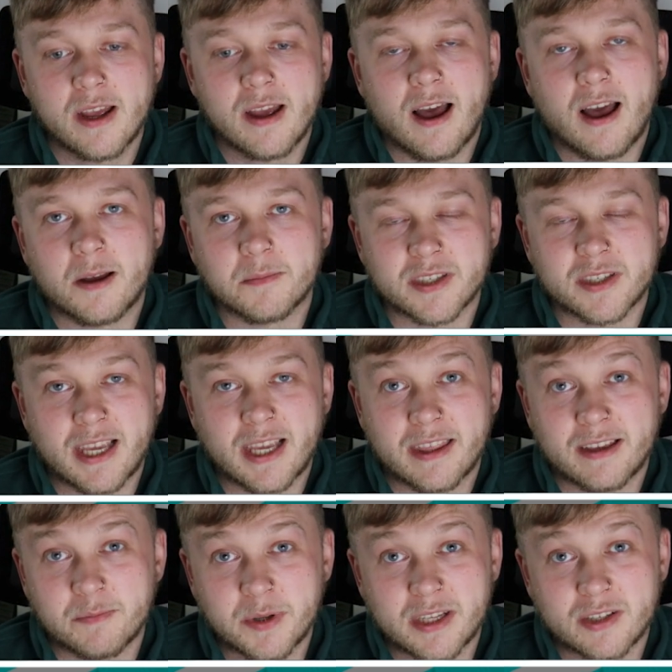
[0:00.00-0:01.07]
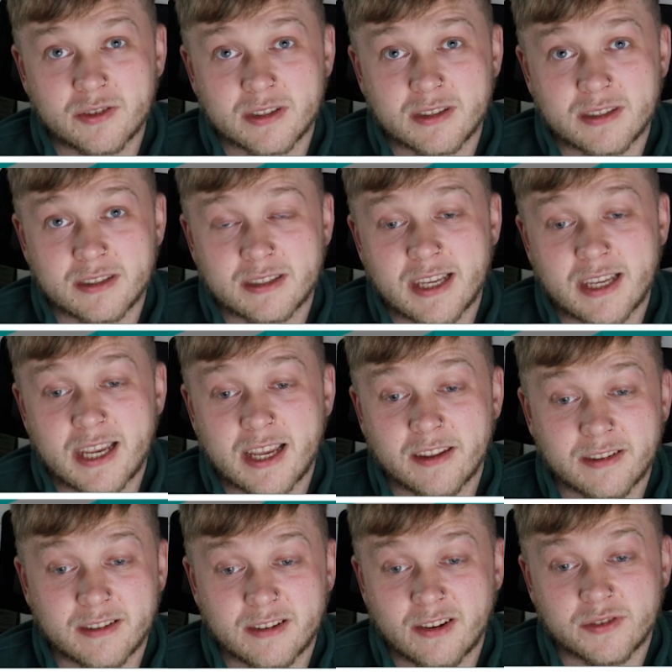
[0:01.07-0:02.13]
So yeah, it'd be interesting to see, and
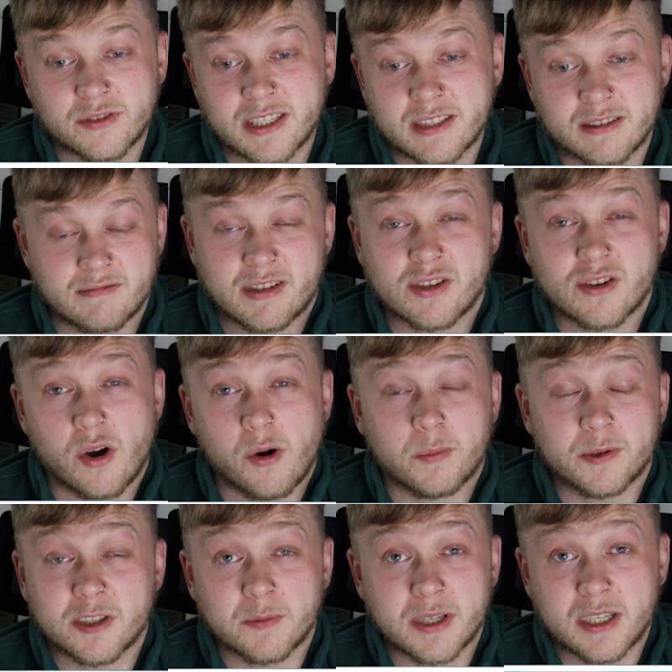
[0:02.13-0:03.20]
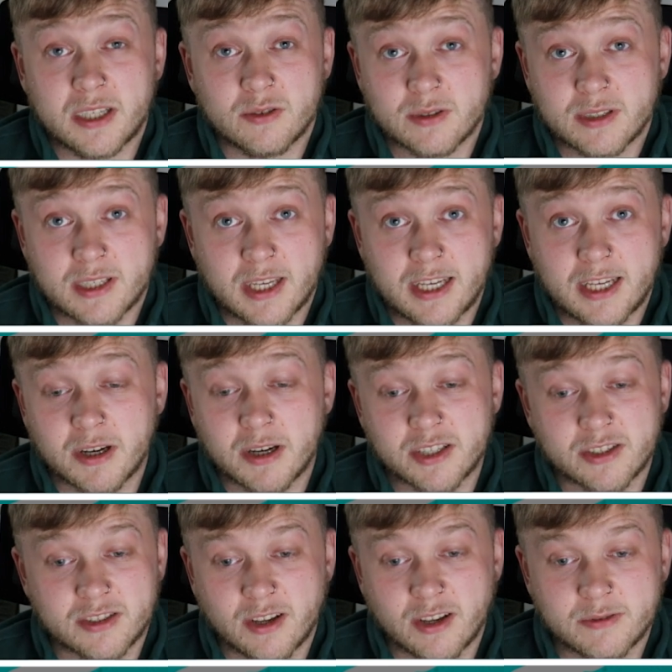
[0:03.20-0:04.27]
obviously he's got to be in your team. I just
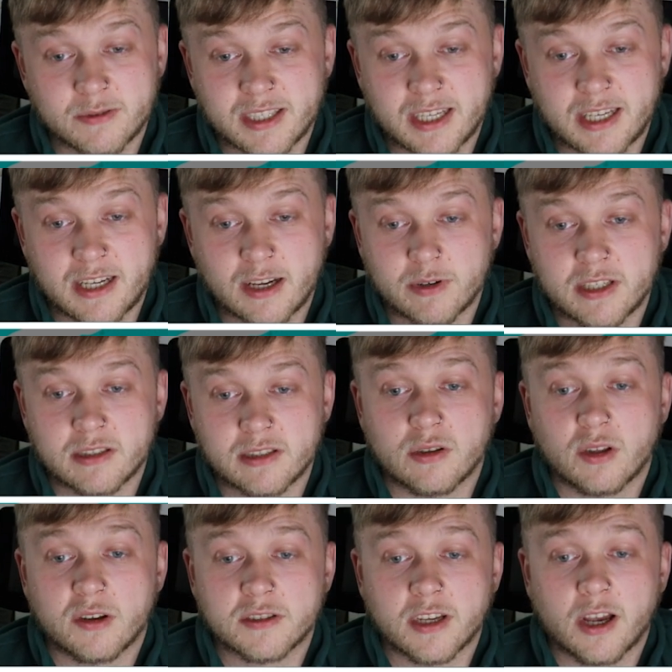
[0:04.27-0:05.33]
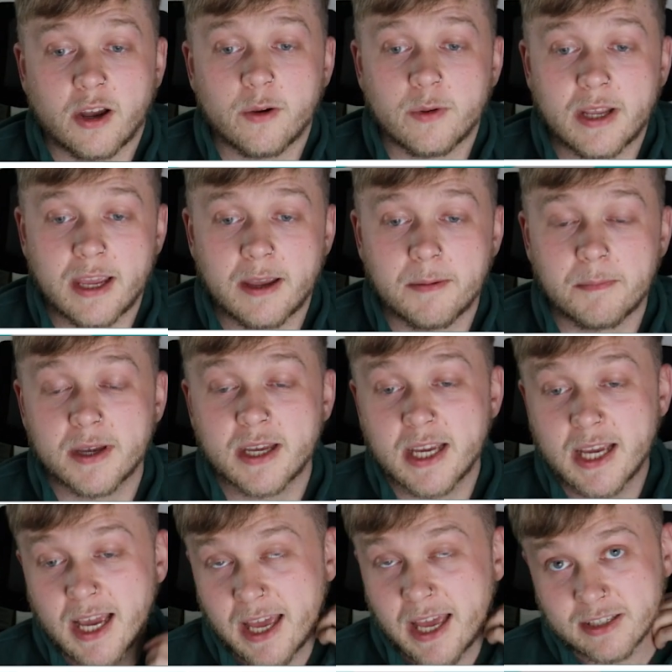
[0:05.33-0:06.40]
don't see a reason not to own him.
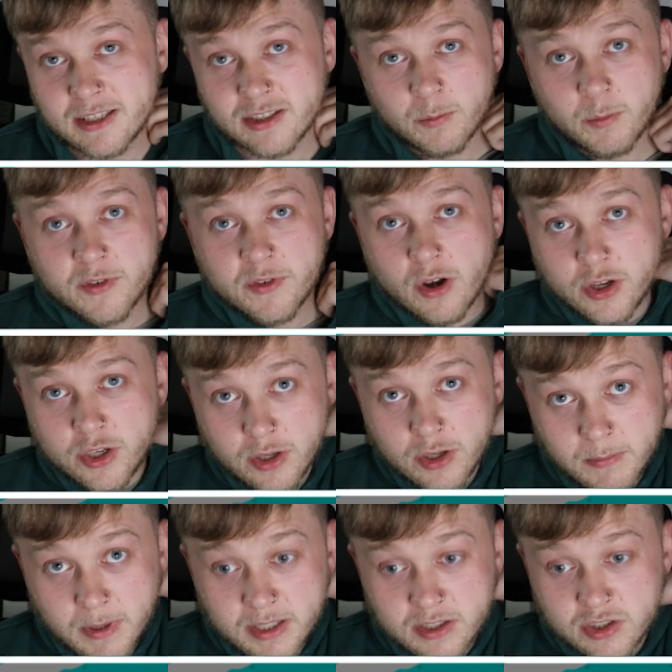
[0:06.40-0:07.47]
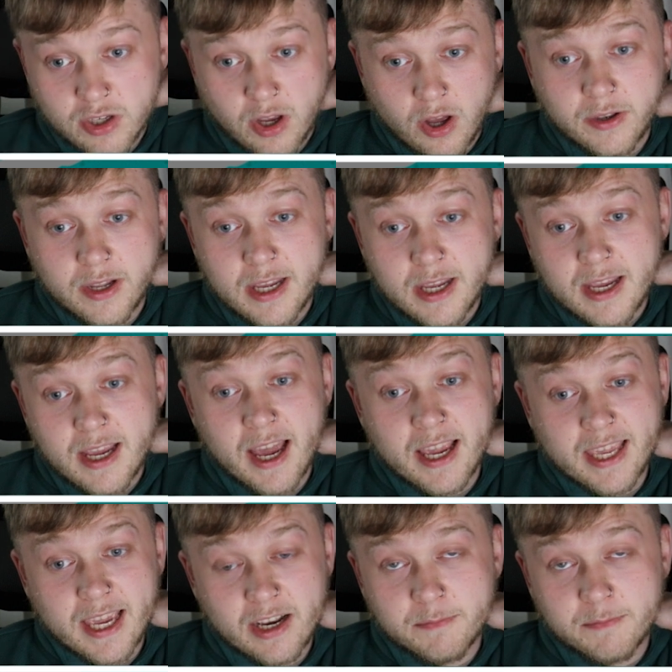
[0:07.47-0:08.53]
Next up, we've got Heung-min Son. Again, I
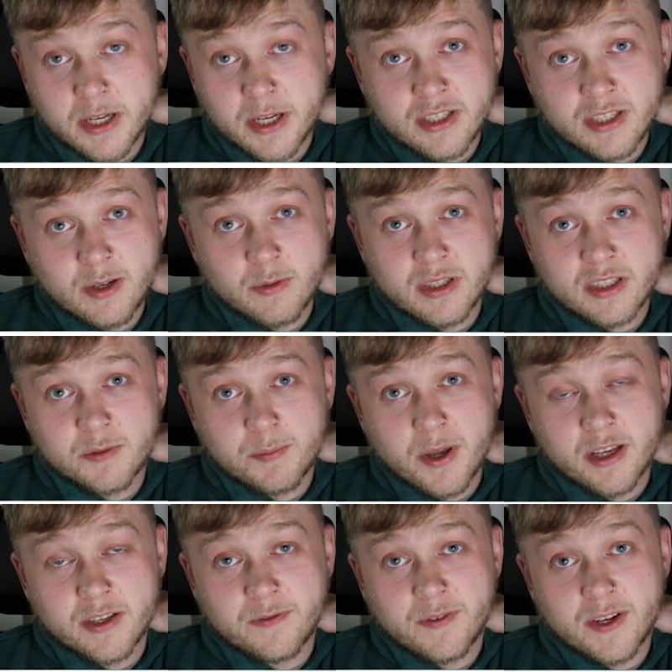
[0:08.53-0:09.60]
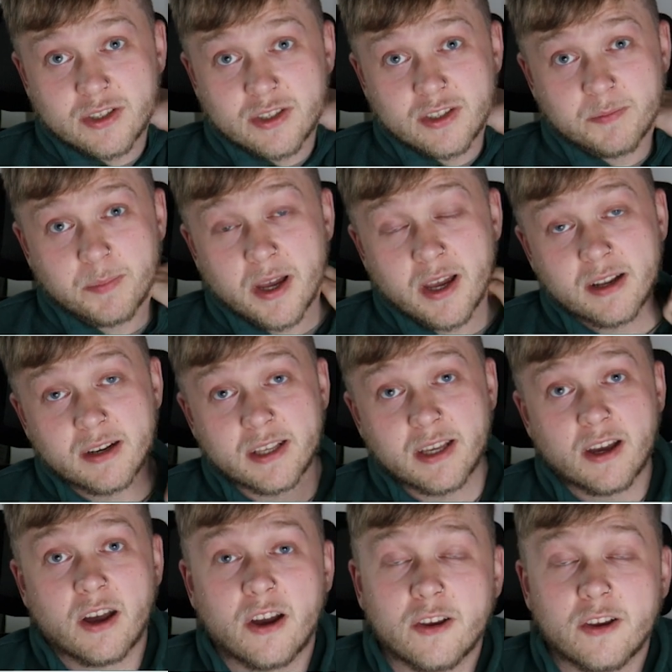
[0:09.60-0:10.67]
mentioned it with the Spurs fixtures. Burnley at
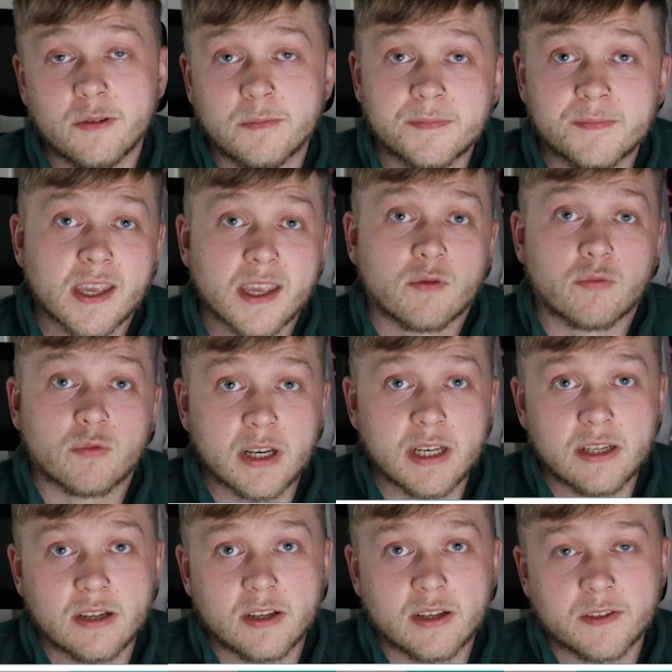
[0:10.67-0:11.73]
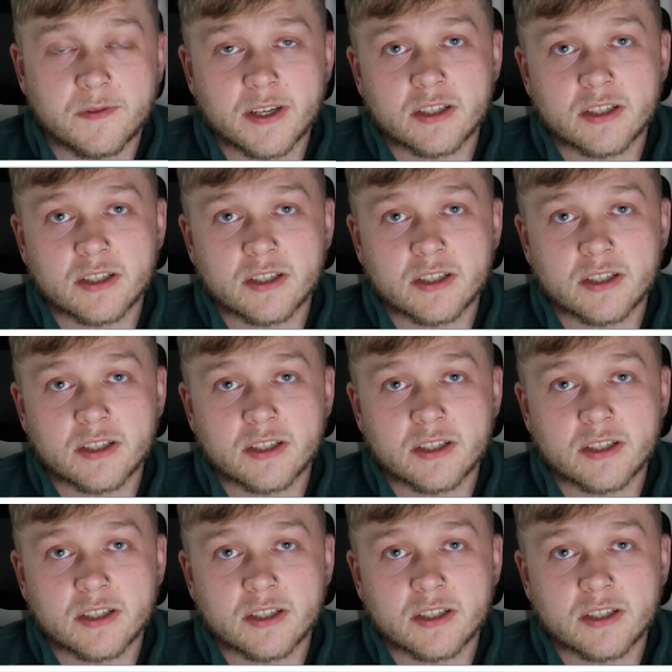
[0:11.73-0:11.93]
home, really nice fixture.